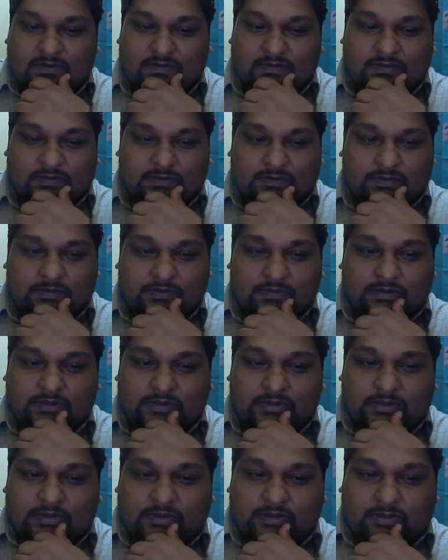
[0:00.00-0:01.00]
So
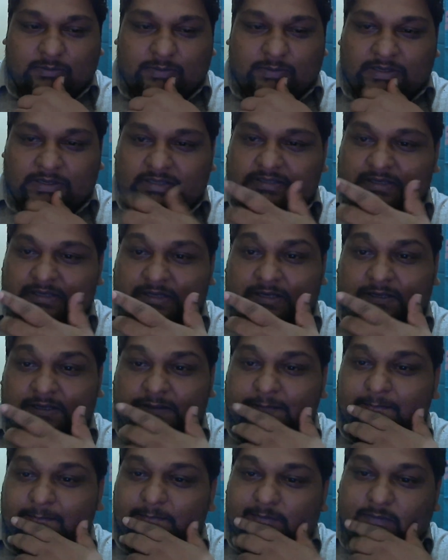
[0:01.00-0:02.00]
basically,
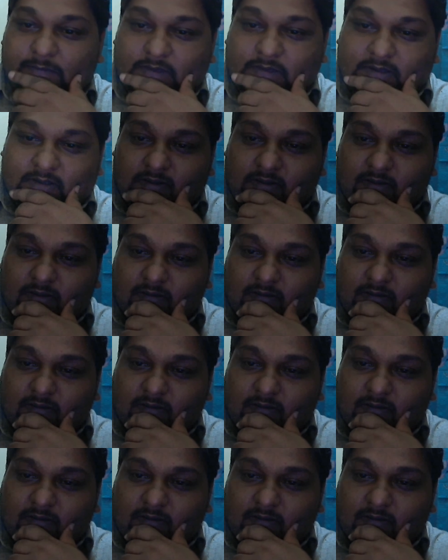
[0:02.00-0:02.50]
uh,